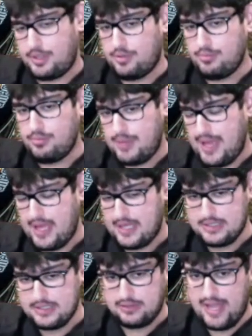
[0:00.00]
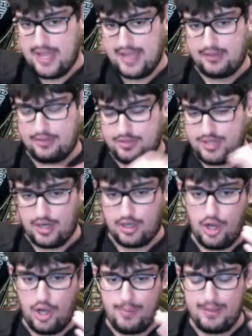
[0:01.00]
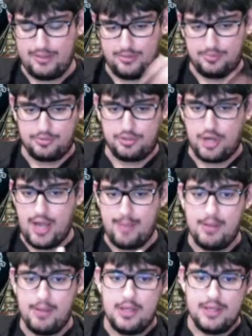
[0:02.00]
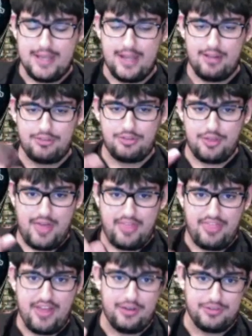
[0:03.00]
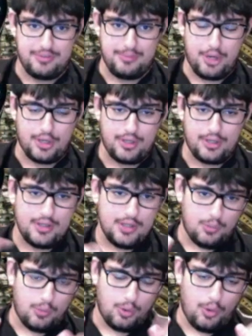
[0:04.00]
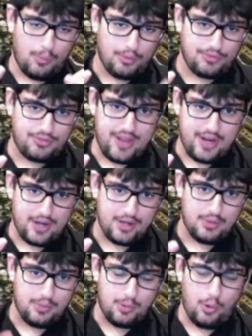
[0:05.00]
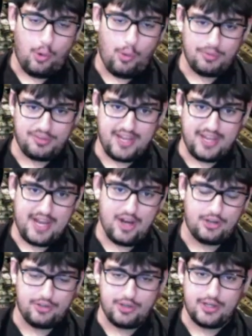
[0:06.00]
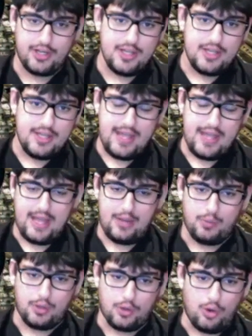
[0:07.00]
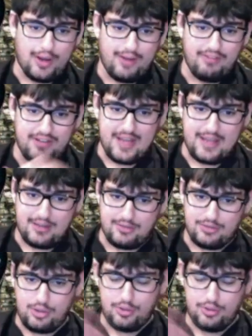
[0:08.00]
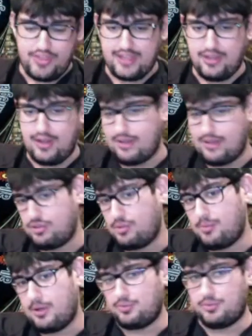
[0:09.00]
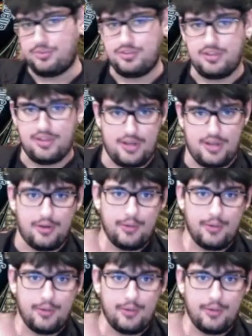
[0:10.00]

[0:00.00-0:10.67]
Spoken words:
and like, share, comment, subscribe, get us to that 1,000 mark. We're almost there. We're almost at 800 and we're growing every day. So thank you guys so much. We'll see you later.